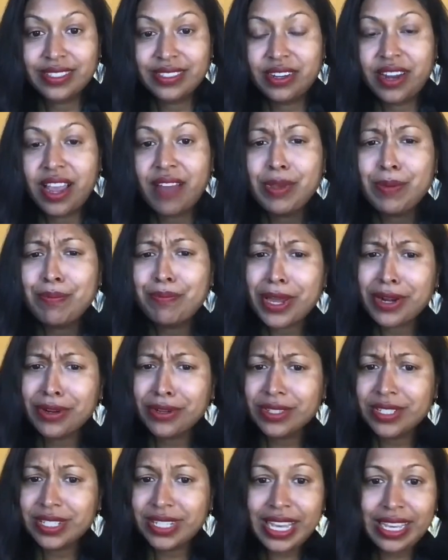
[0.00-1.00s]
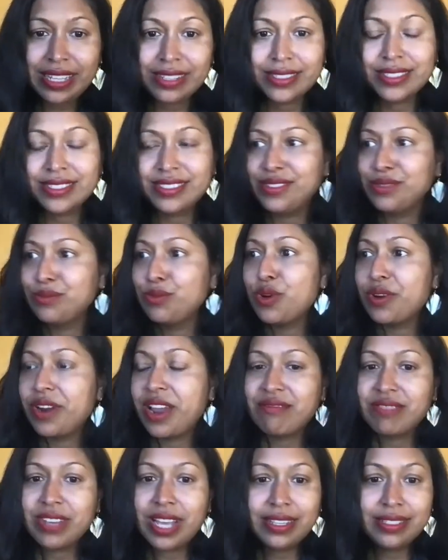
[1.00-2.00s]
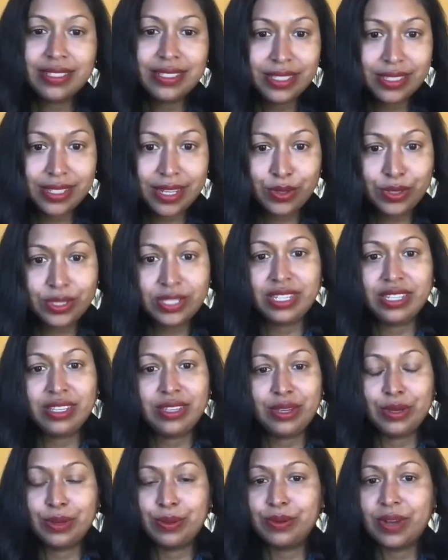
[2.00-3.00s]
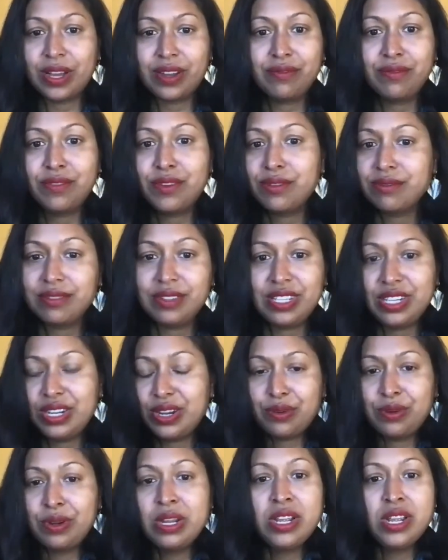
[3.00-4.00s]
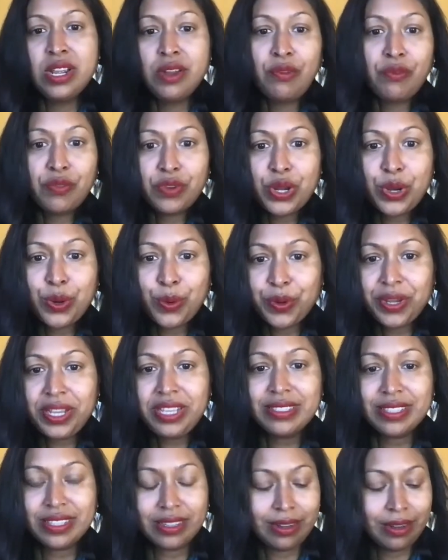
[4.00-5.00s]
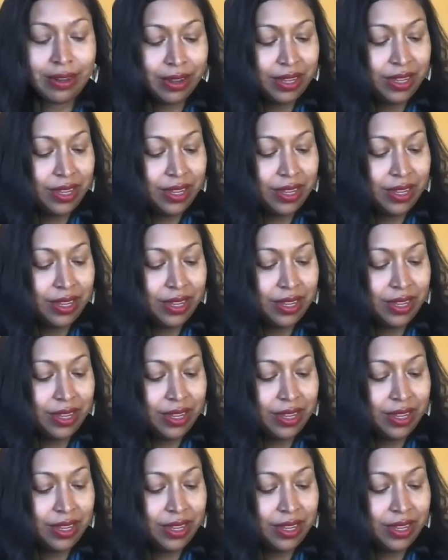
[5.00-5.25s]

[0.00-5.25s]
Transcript: You're having better dates. You won't have guys ghosting you out of, for no reason.